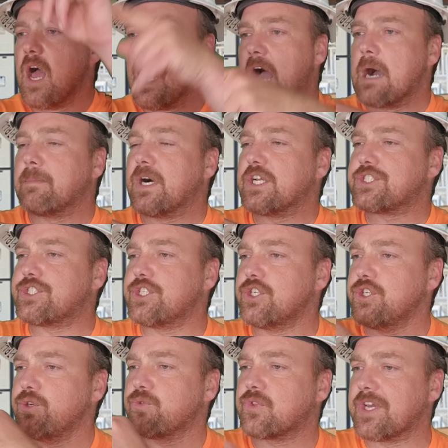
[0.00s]
How much do
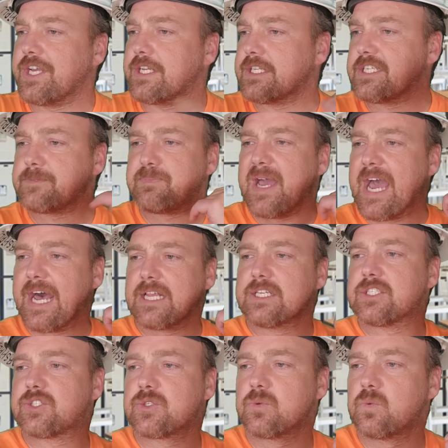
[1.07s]
you think these
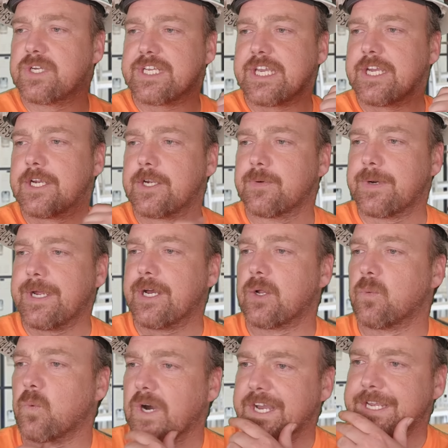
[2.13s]
pallets we carry
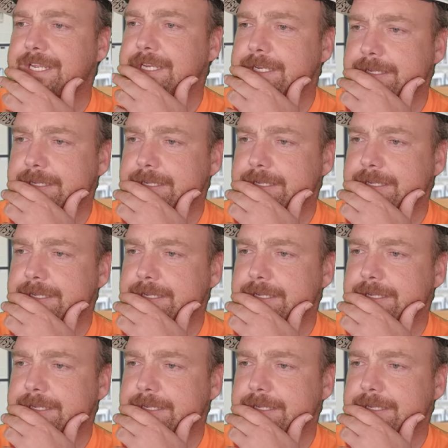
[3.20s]
around weigh?